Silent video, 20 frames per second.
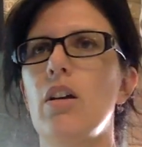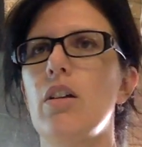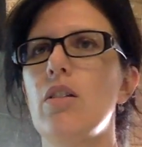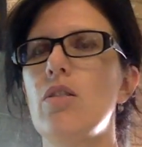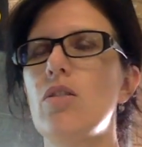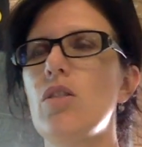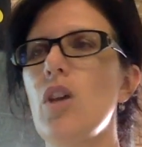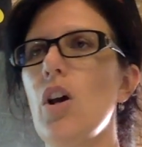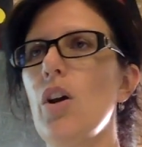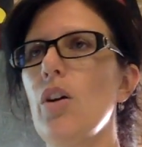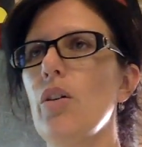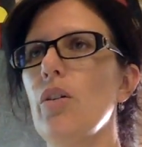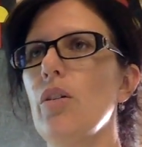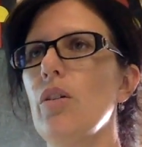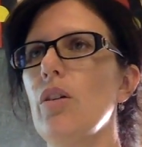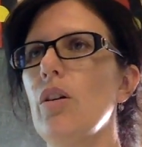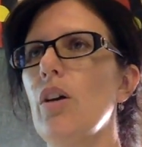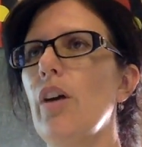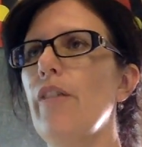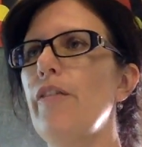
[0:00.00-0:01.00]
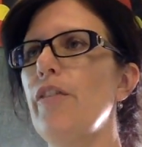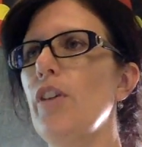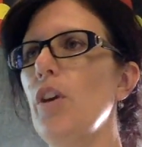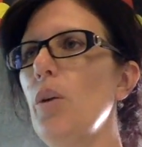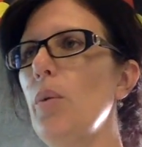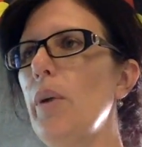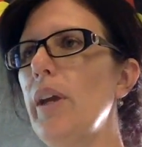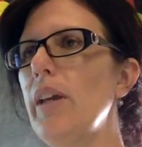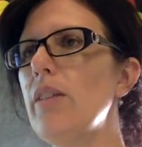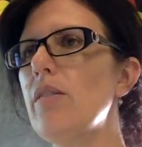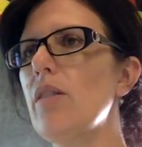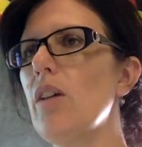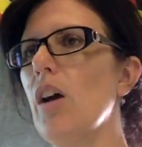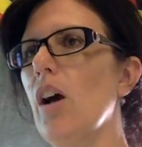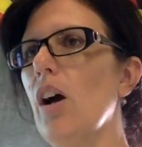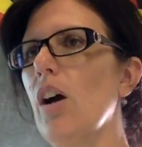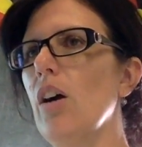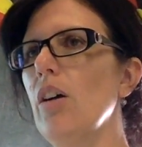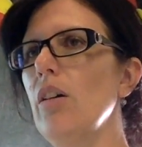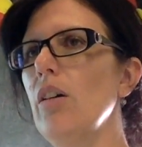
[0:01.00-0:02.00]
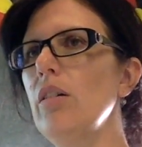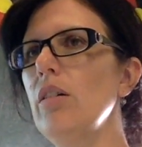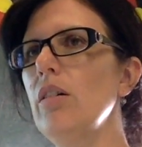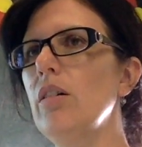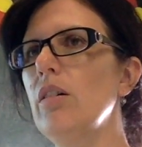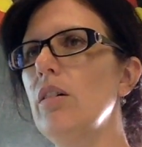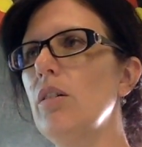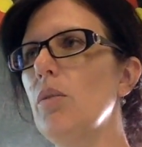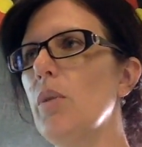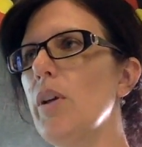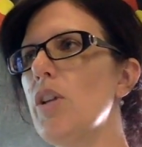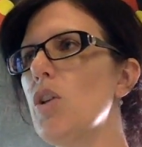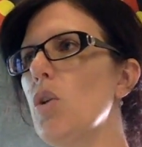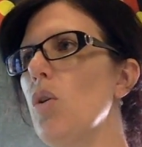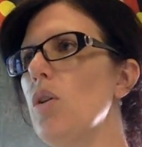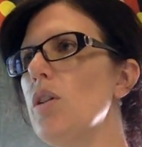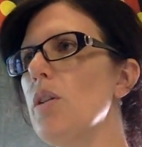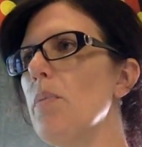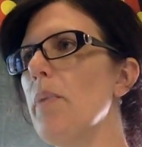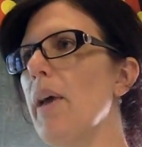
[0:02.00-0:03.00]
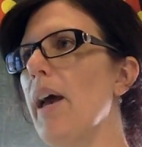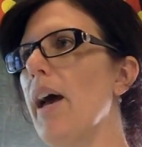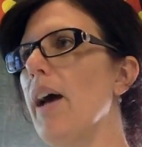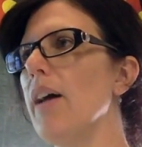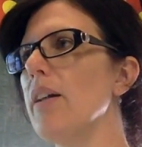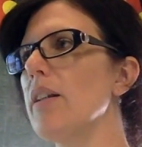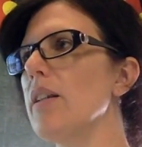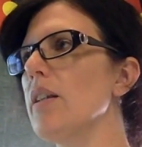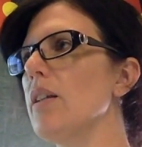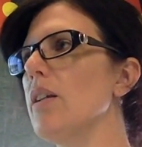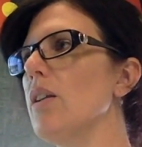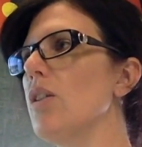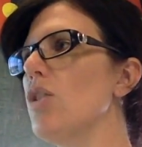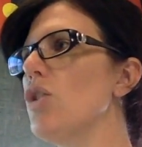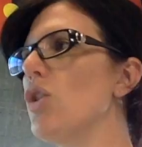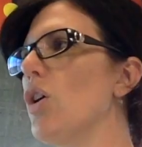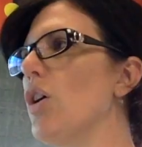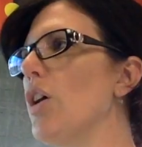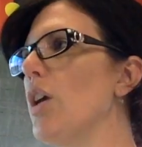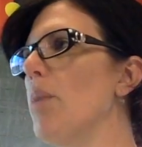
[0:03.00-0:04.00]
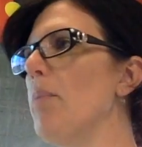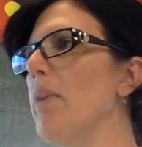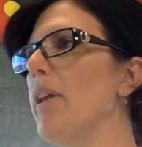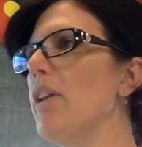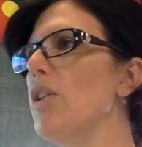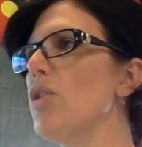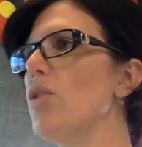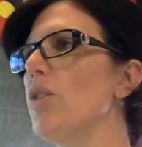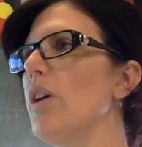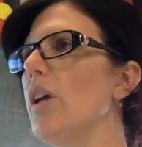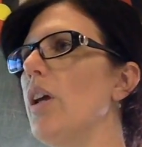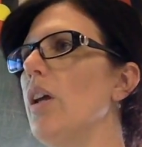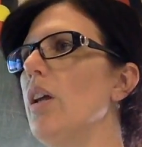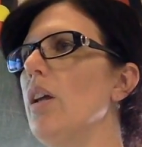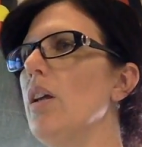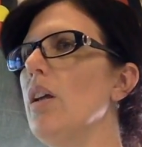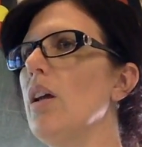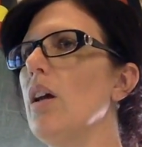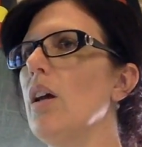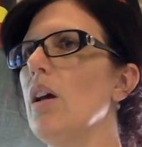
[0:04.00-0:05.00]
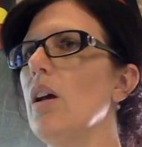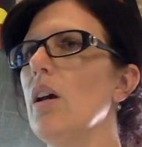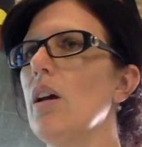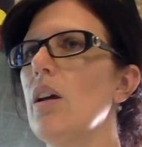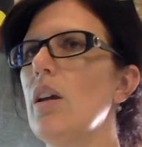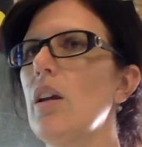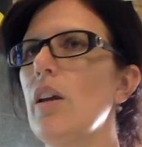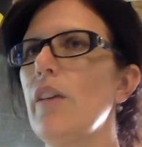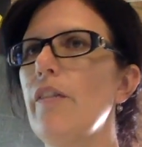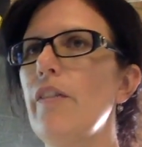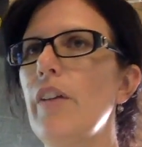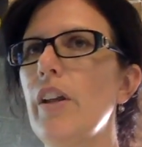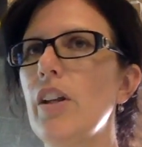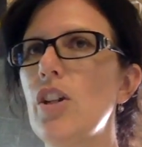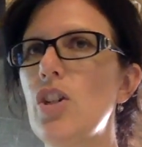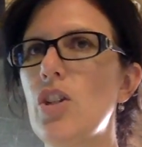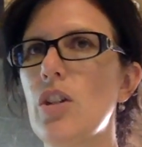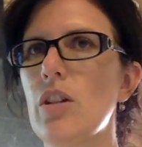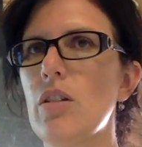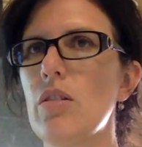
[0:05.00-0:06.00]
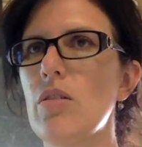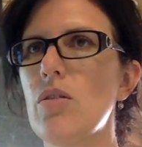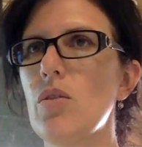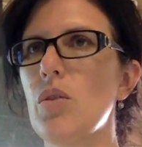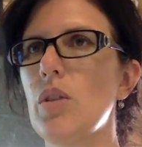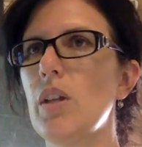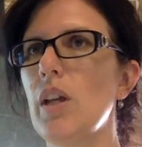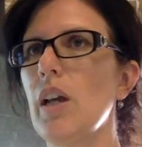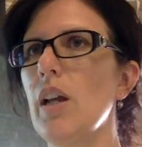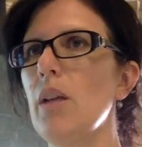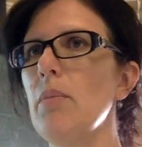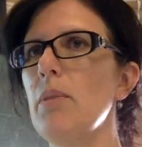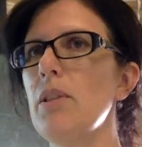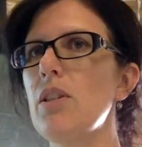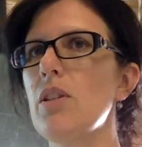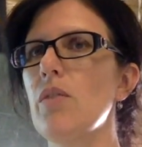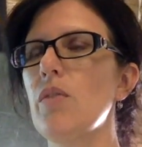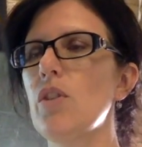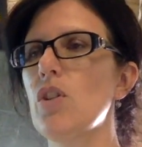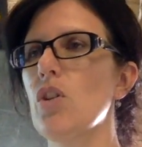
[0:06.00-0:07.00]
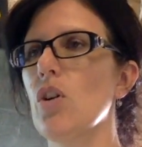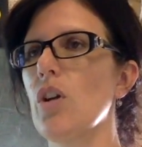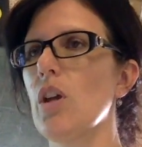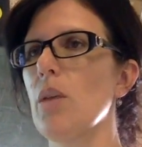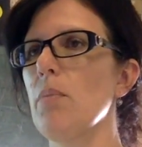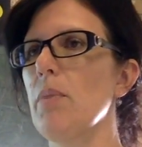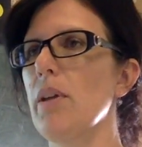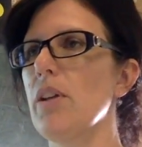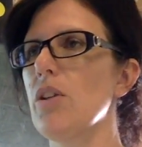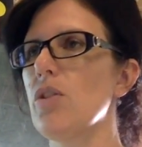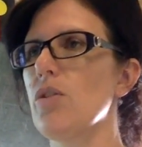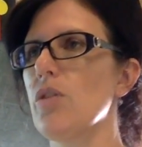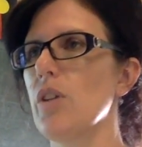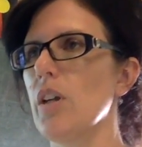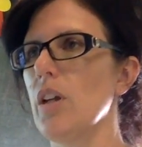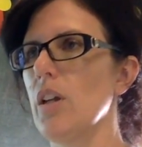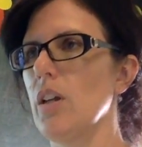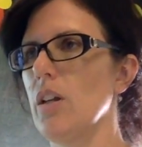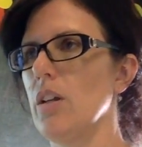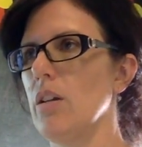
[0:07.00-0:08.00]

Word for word: So, a few weeks ago, we talked about documentary conventions or the elements of a documentary.